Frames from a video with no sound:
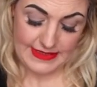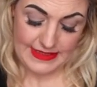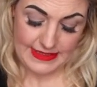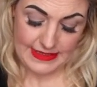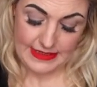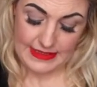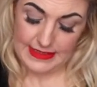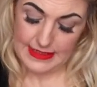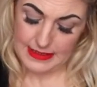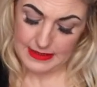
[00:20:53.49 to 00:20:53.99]

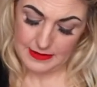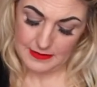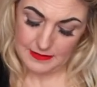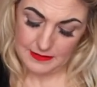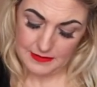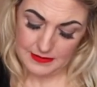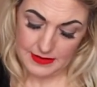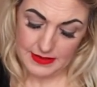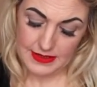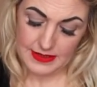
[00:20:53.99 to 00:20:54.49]
yeah,
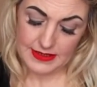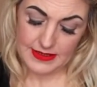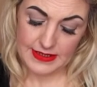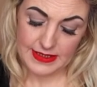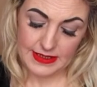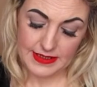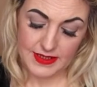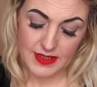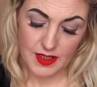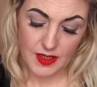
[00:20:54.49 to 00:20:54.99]

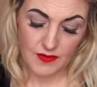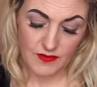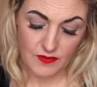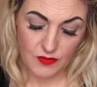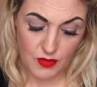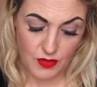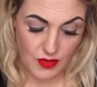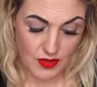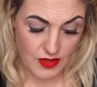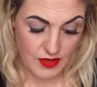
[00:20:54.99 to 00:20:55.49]
6
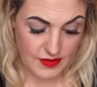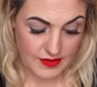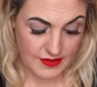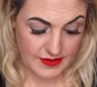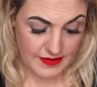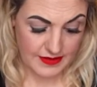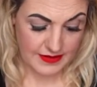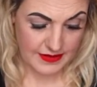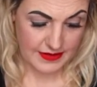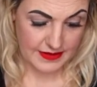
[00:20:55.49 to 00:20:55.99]
of
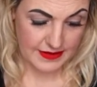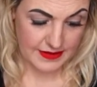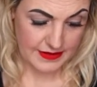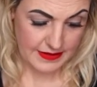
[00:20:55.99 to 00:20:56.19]
Wands.